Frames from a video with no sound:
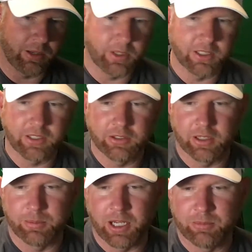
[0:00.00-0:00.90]
what it says at the
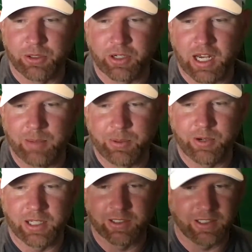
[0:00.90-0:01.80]
bottom. No
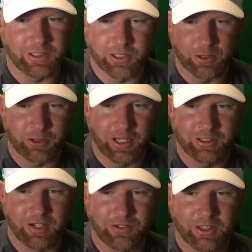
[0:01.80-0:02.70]
copyrights, decentralize
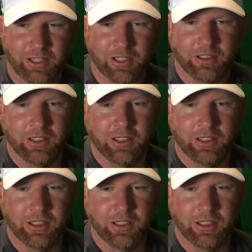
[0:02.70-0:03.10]
everything.